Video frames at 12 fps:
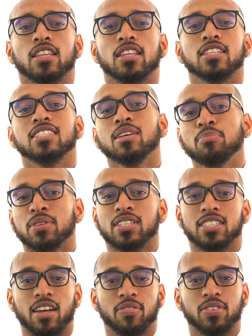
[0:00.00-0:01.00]
The
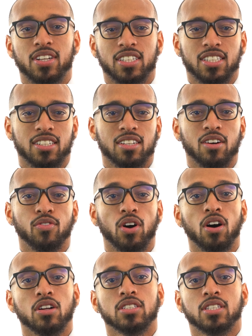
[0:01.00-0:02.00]
simplest definition of
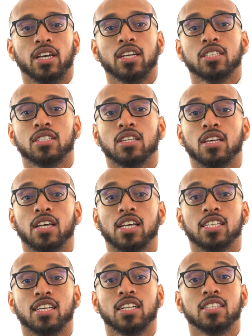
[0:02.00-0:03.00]
alt text
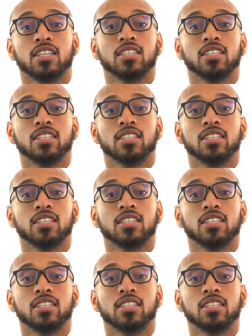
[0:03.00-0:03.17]
is that it's